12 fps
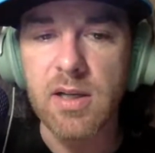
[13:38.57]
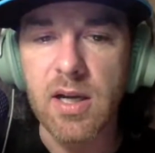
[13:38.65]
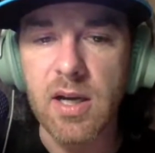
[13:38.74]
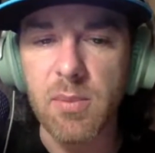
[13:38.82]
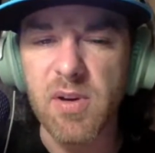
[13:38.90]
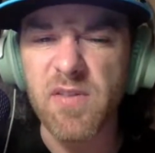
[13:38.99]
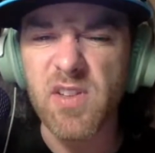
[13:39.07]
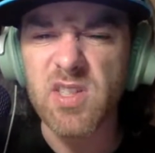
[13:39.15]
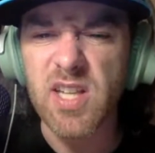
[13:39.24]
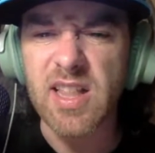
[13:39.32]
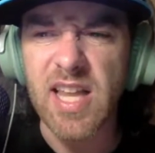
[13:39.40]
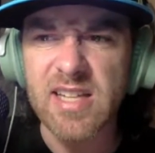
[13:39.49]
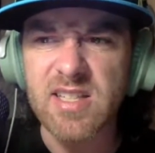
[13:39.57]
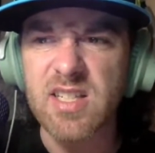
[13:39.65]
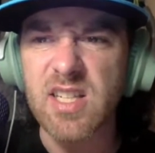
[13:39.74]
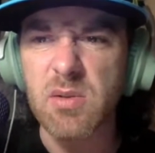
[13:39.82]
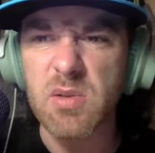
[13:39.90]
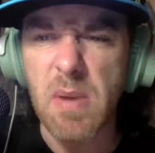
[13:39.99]
But it feels like last
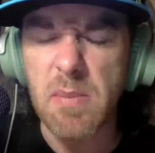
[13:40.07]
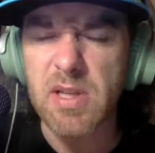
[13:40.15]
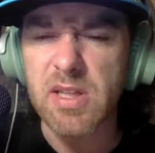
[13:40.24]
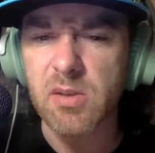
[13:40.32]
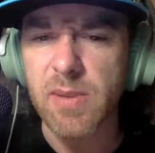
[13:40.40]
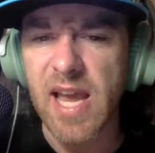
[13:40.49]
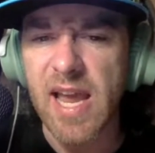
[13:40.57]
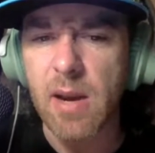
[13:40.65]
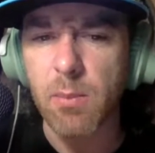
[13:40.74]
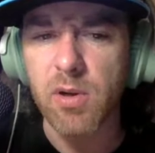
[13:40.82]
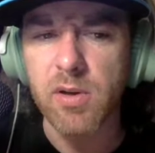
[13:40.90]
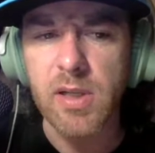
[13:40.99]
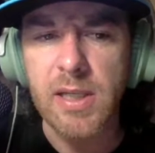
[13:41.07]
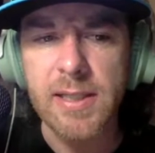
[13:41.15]
season he was maybe a little bit hampered.